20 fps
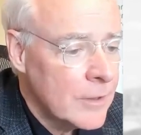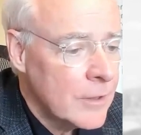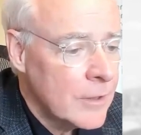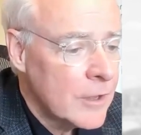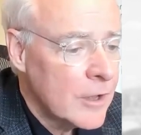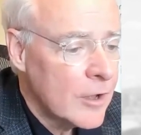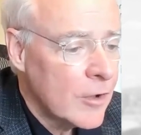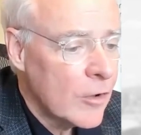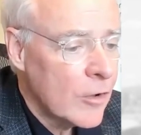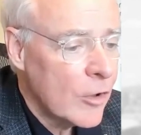
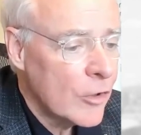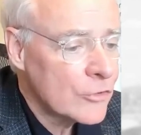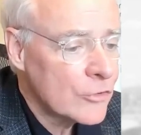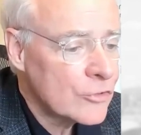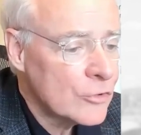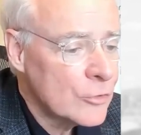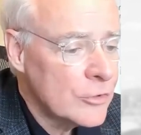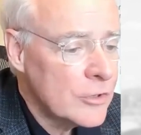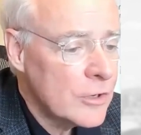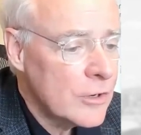uh,
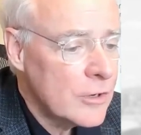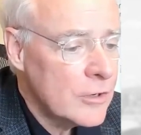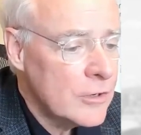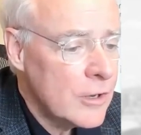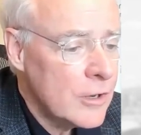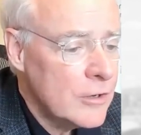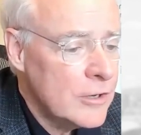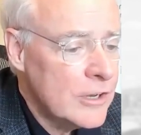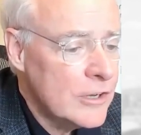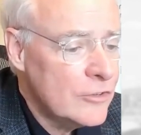also
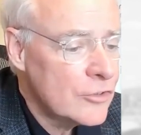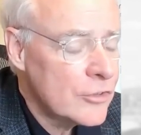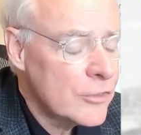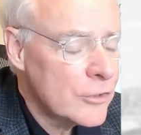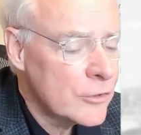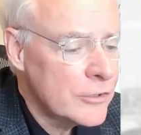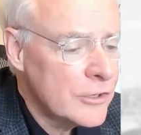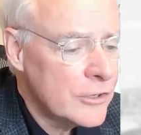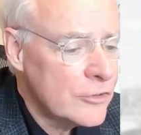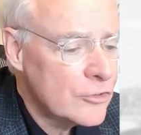needs
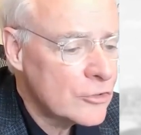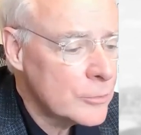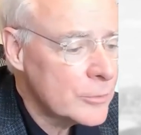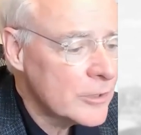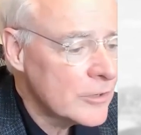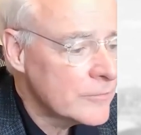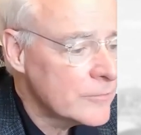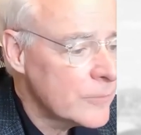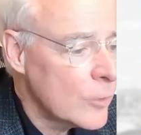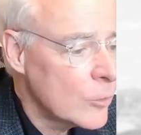there needs to be
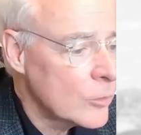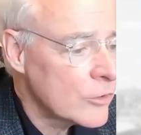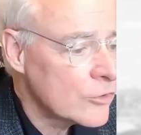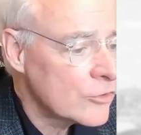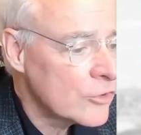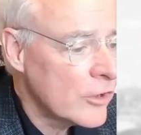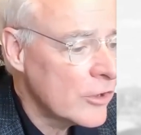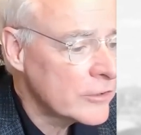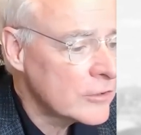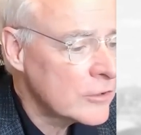a focus
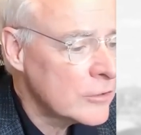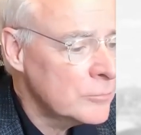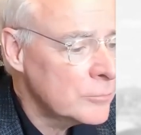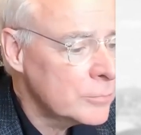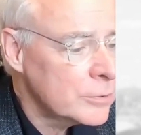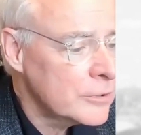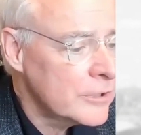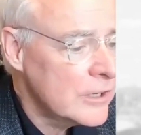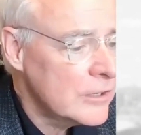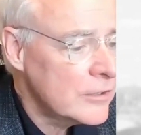on
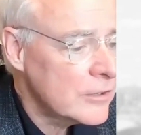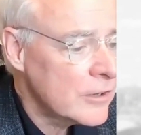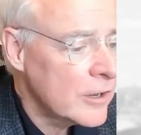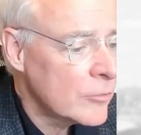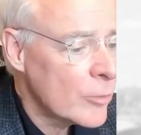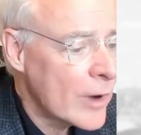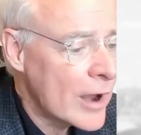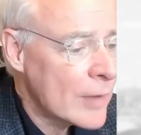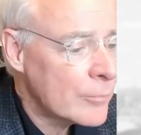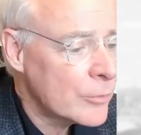complete and
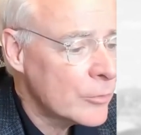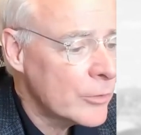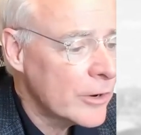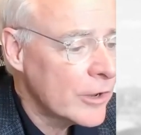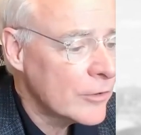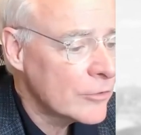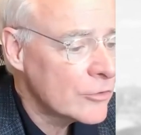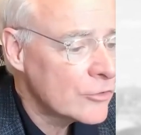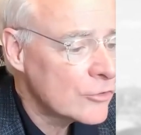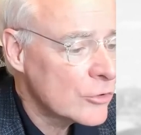
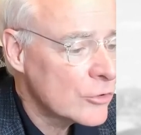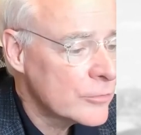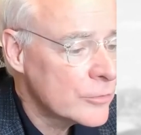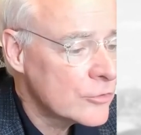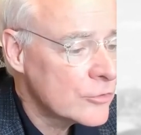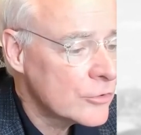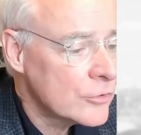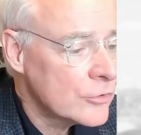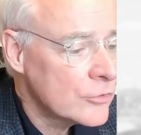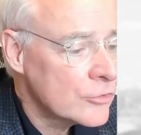wraparound
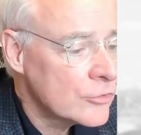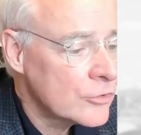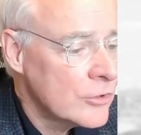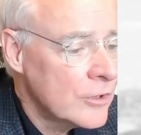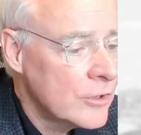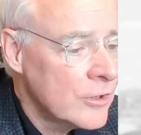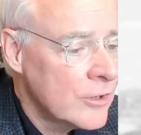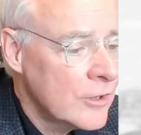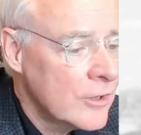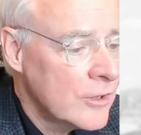services,
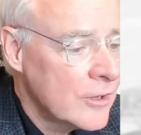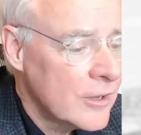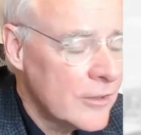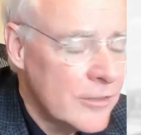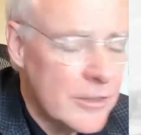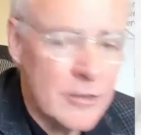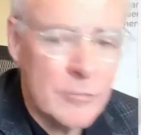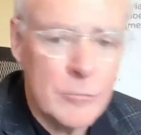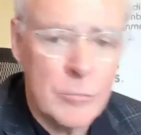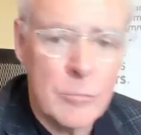and
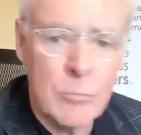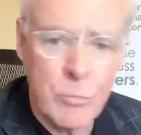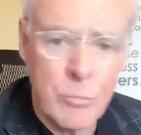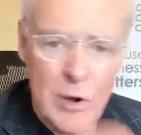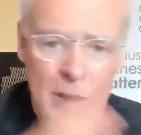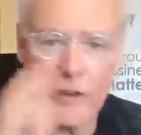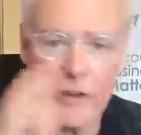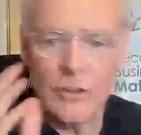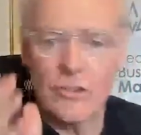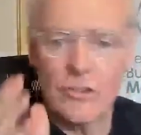then
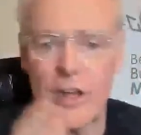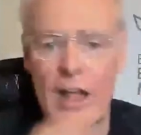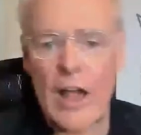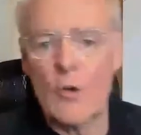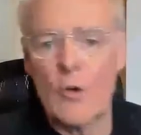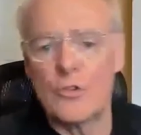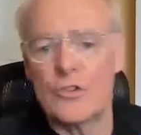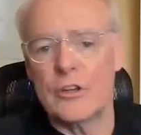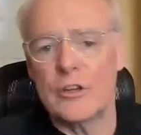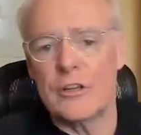brackets
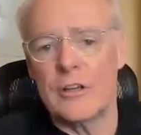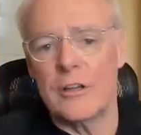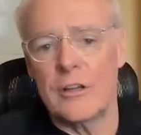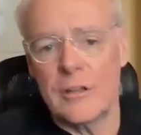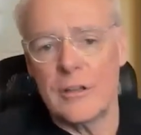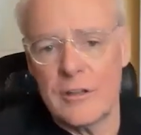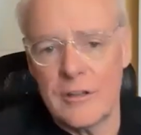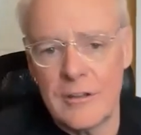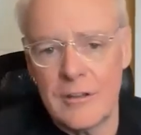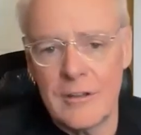housing.
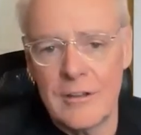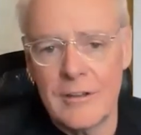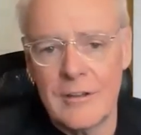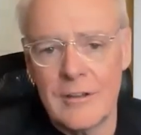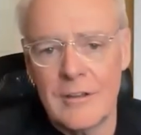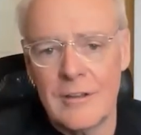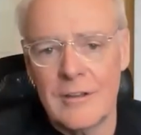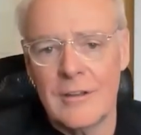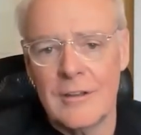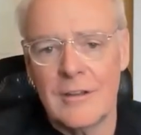
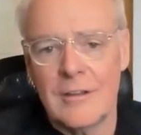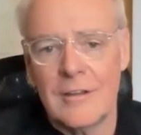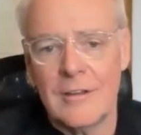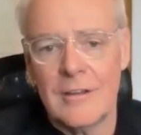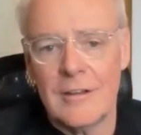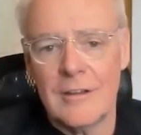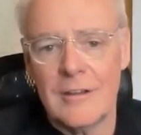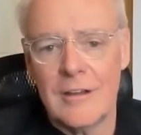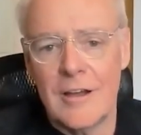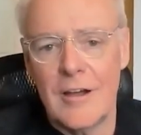
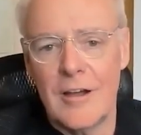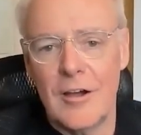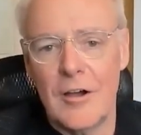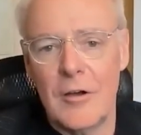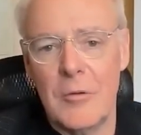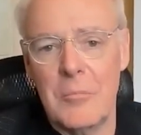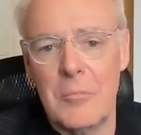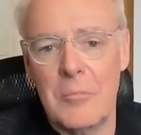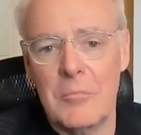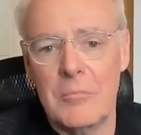
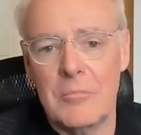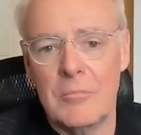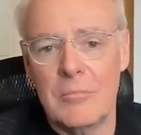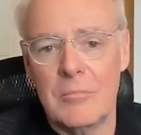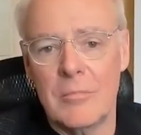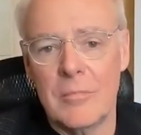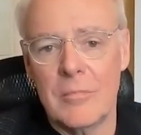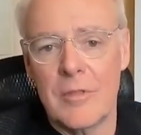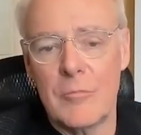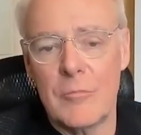Um,
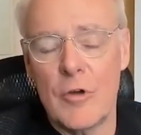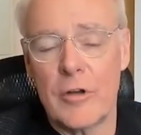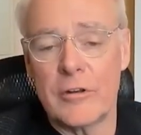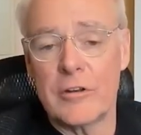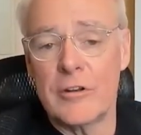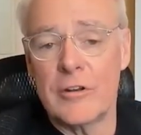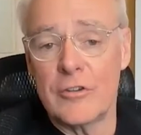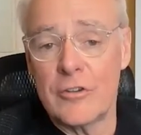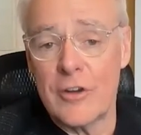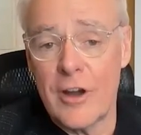
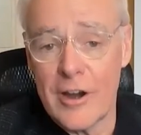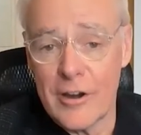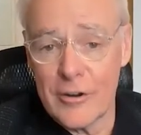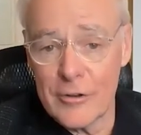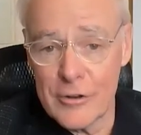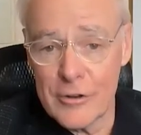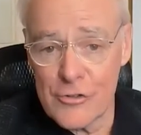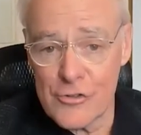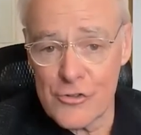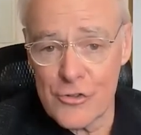not
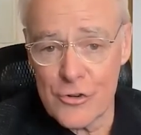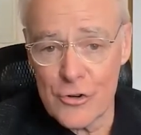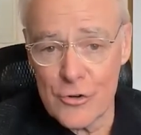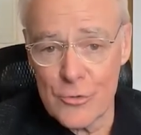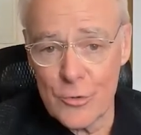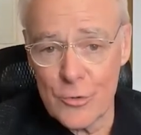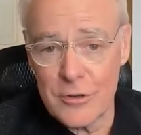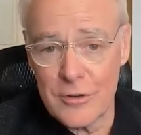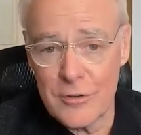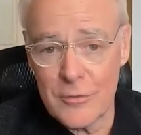entirely sure
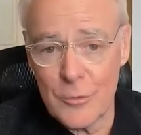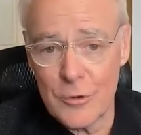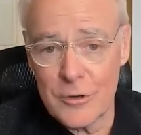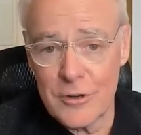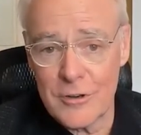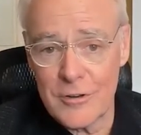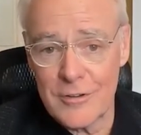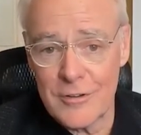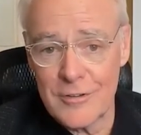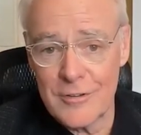what what
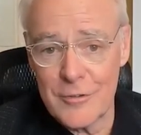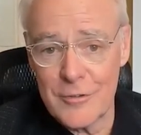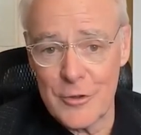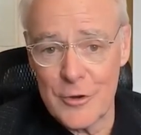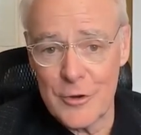the